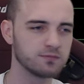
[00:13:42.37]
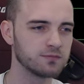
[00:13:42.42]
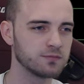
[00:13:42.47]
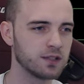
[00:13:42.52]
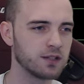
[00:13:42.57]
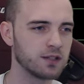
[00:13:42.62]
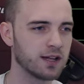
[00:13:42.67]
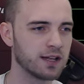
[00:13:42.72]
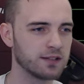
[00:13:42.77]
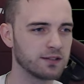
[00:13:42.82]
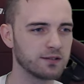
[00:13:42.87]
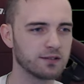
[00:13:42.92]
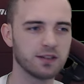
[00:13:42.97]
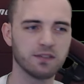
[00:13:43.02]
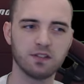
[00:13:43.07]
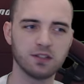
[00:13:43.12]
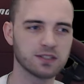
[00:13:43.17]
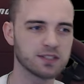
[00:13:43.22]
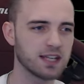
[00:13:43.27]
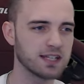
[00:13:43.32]
and
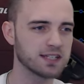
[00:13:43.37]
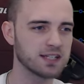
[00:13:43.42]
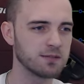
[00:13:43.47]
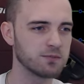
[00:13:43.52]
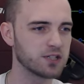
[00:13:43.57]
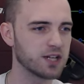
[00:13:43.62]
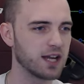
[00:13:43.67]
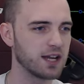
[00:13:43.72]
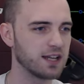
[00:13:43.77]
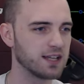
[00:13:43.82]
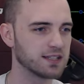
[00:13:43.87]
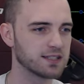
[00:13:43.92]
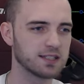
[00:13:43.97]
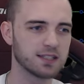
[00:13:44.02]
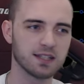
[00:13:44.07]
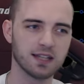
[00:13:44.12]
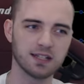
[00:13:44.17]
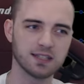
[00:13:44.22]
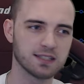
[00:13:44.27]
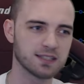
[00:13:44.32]
if you say Slim Shady,
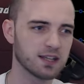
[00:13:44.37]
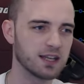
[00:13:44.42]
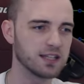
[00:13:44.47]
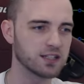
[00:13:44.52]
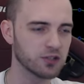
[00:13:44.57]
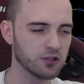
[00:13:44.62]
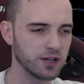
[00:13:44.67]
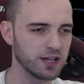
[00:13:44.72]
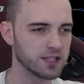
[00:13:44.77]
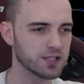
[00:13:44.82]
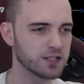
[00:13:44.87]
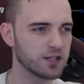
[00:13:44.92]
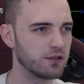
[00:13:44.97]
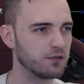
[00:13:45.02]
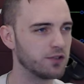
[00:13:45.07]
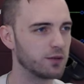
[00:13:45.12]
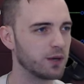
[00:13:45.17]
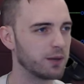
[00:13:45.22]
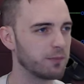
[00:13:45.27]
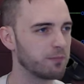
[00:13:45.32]
it's it's it's cringe.
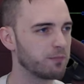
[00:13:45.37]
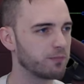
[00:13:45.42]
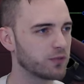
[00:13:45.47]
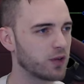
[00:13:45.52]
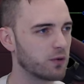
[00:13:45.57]
Don't do it.